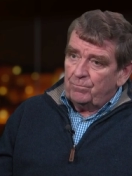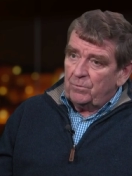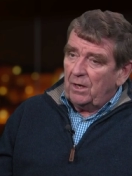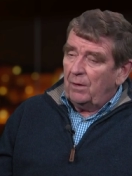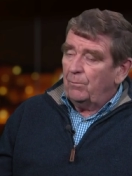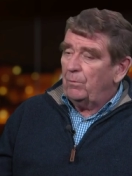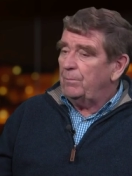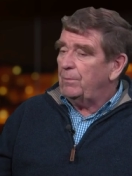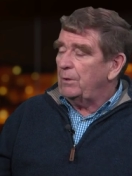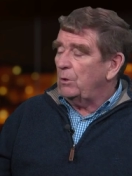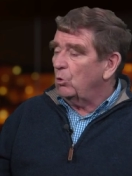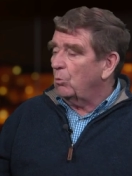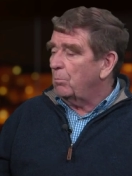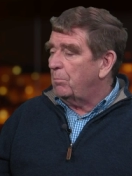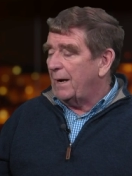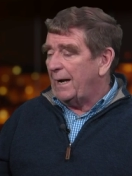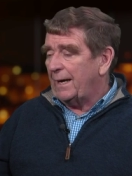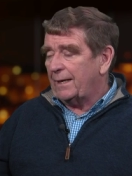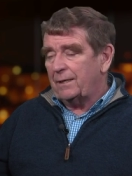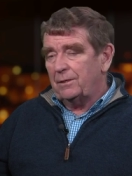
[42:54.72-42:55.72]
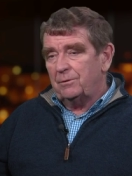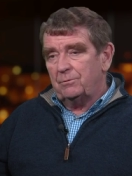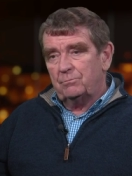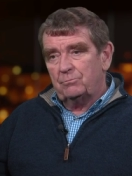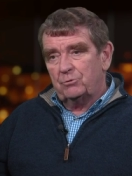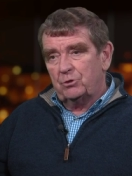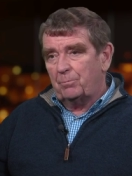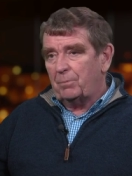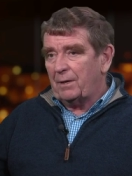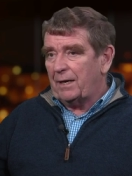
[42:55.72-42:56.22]
And when we look back in
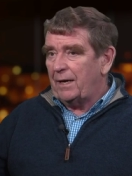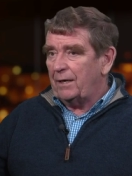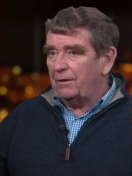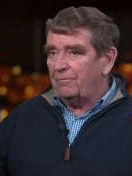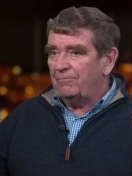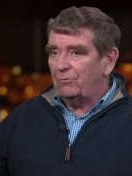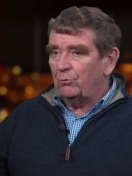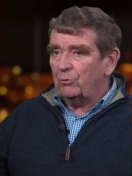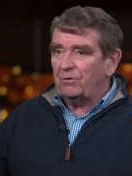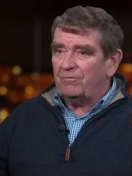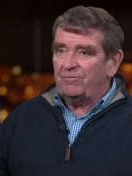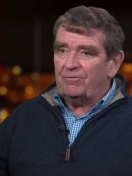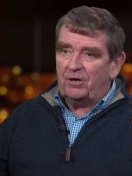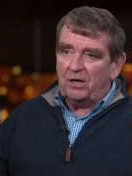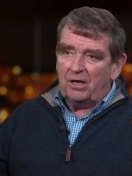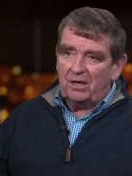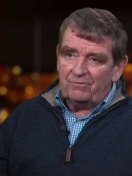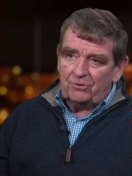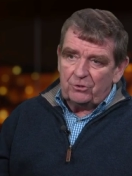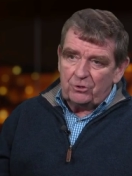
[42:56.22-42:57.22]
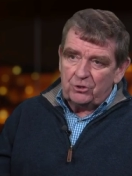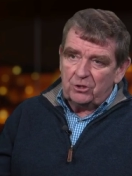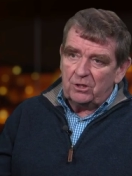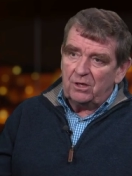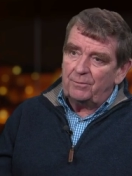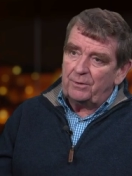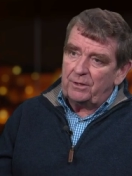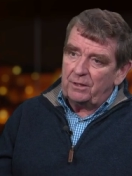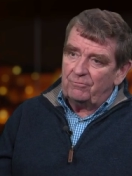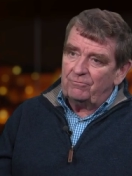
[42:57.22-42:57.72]
Japan in 45, in
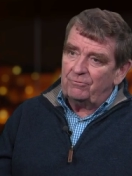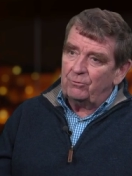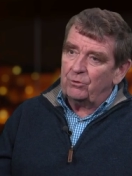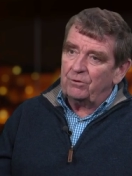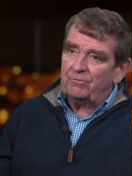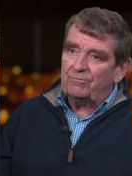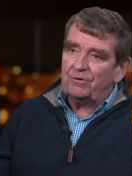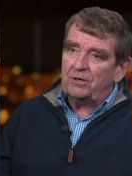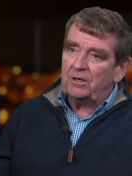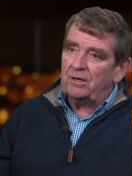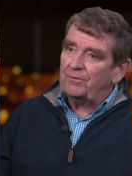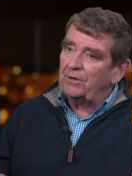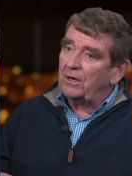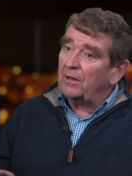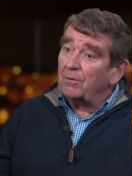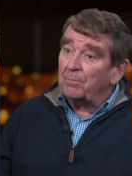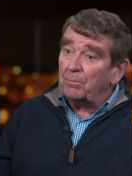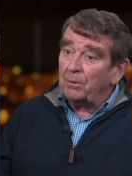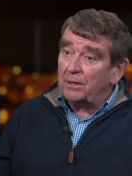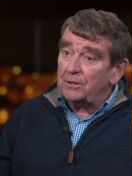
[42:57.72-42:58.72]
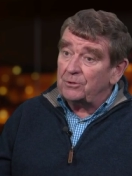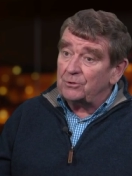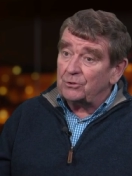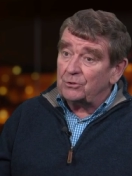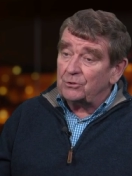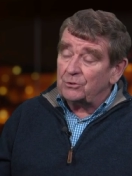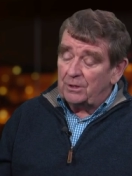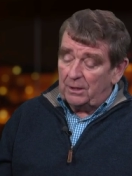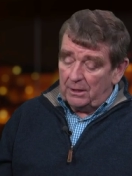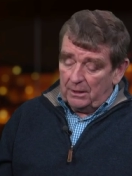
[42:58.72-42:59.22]
Germany in 45, and other
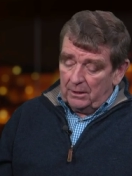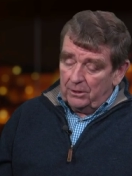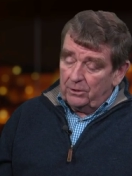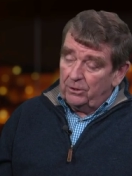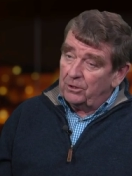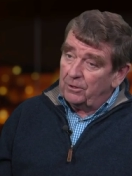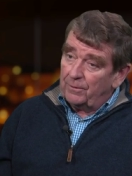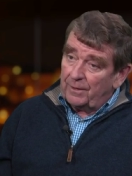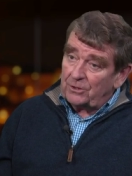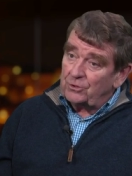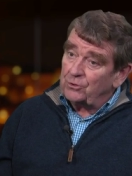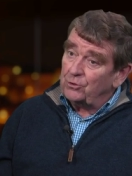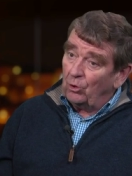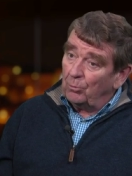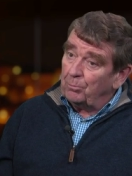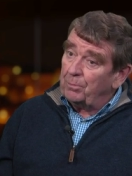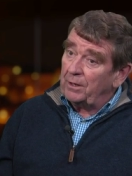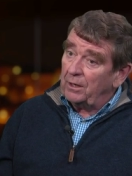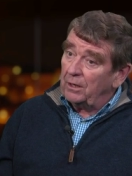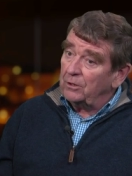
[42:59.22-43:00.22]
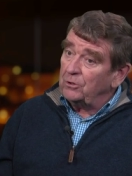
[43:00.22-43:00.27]
places, you know, that's not been